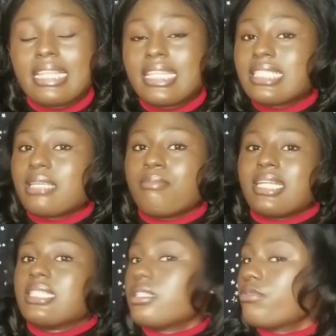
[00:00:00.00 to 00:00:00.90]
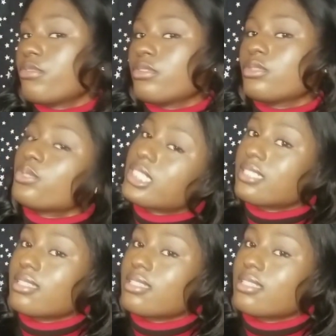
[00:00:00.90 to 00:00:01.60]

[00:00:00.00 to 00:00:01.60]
this emergency fund, which is the